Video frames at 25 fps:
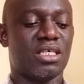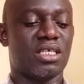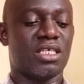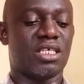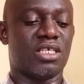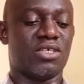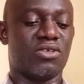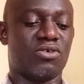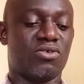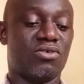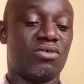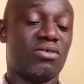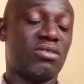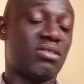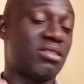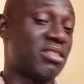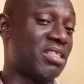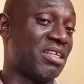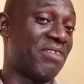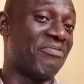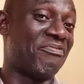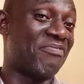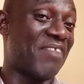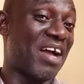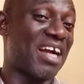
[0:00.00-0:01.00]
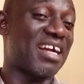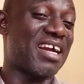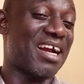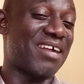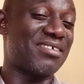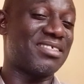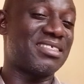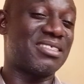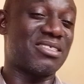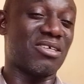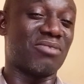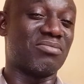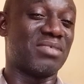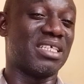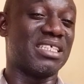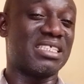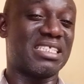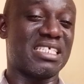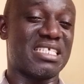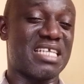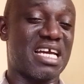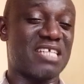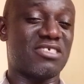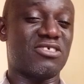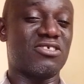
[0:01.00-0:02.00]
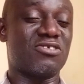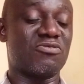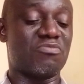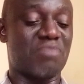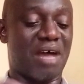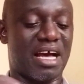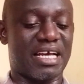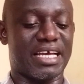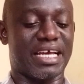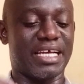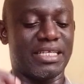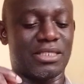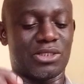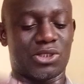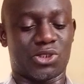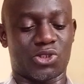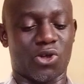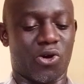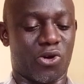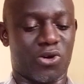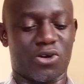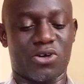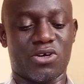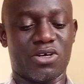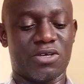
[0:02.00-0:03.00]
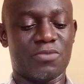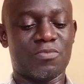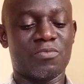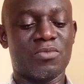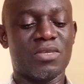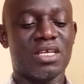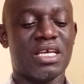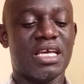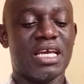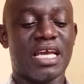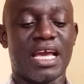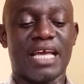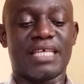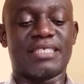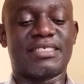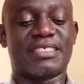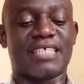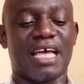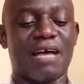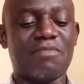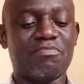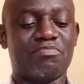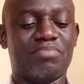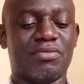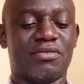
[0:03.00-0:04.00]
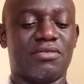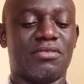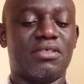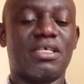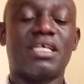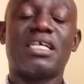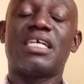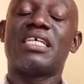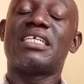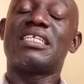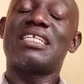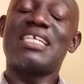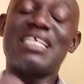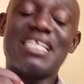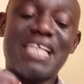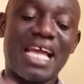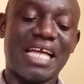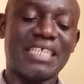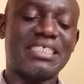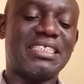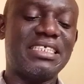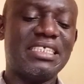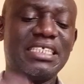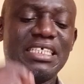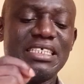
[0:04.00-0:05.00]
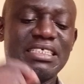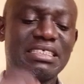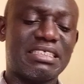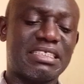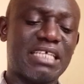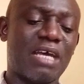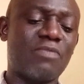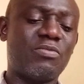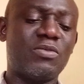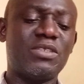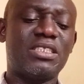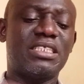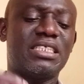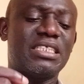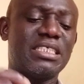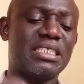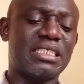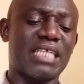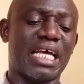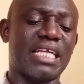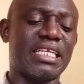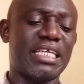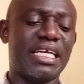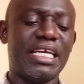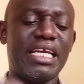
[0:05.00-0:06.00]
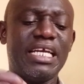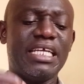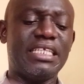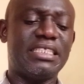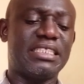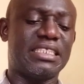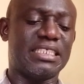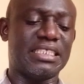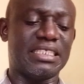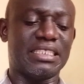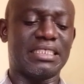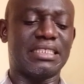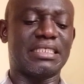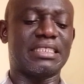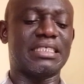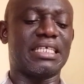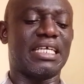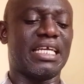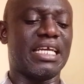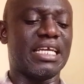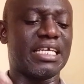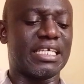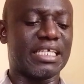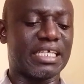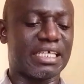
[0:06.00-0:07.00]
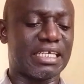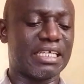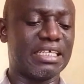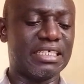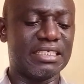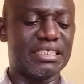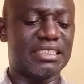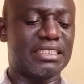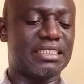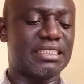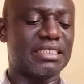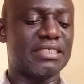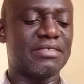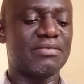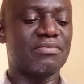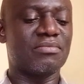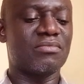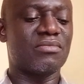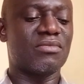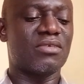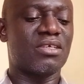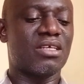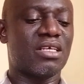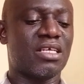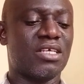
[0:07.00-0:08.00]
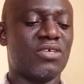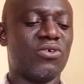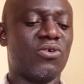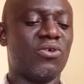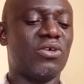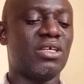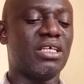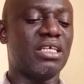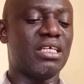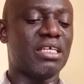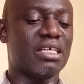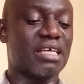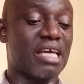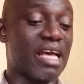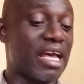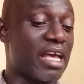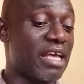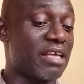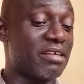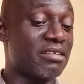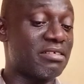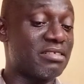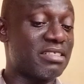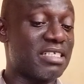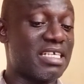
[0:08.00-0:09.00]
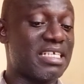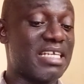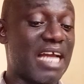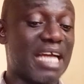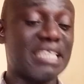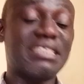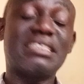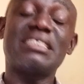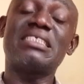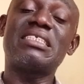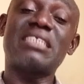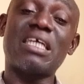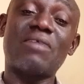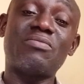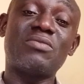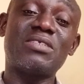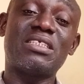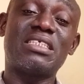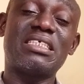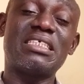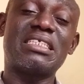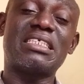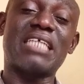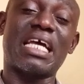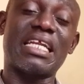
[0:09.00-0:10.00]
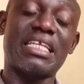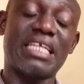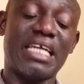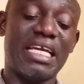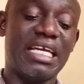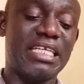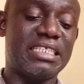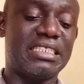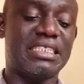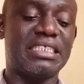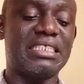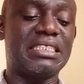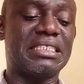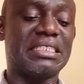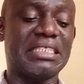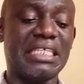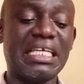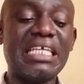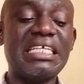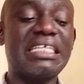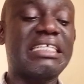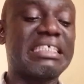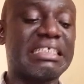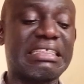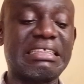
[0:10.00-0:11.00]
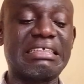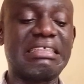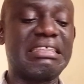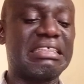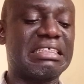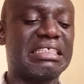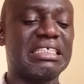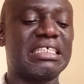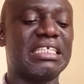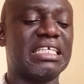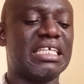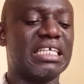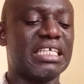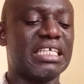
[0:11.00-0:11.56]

The vagaries of the international market shock. Example, the 1970s and 80s increase, the 1970s and 80s increase